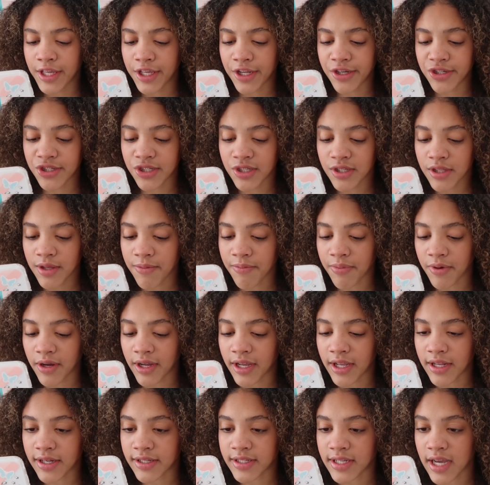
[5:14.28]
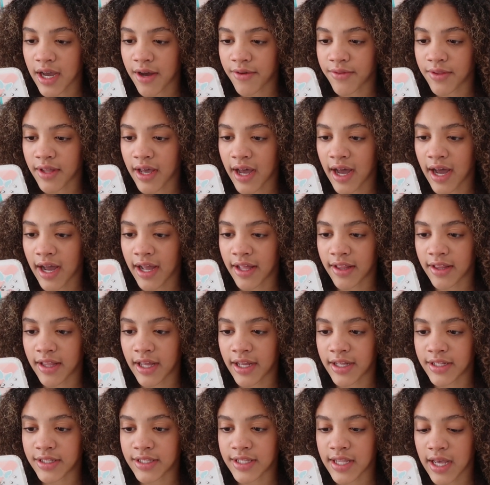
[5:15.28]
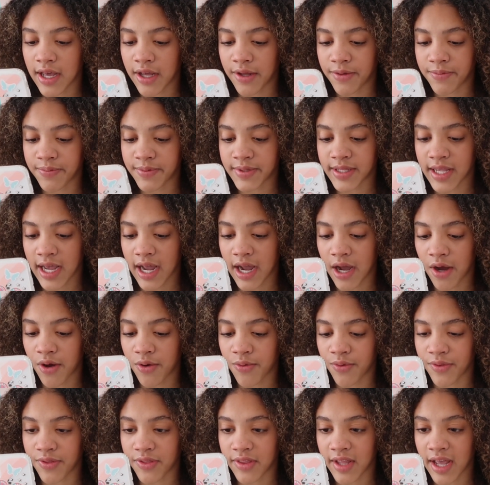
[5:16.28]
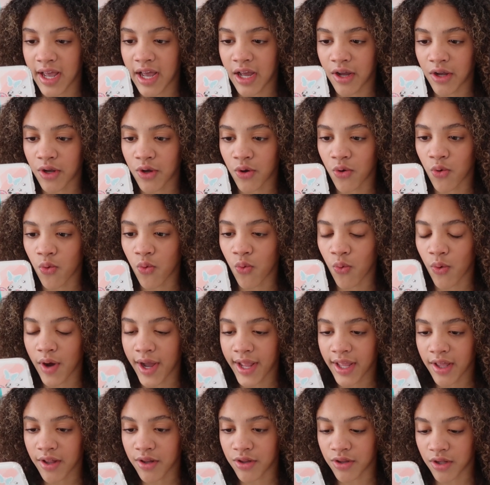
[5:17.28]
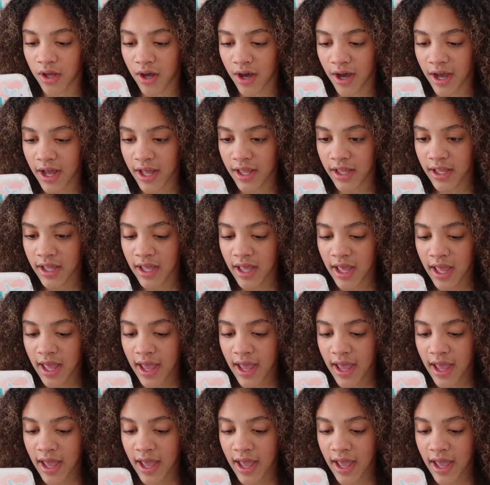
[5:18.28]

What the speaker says: usually bringing down the highlights helps out with that quite a lot.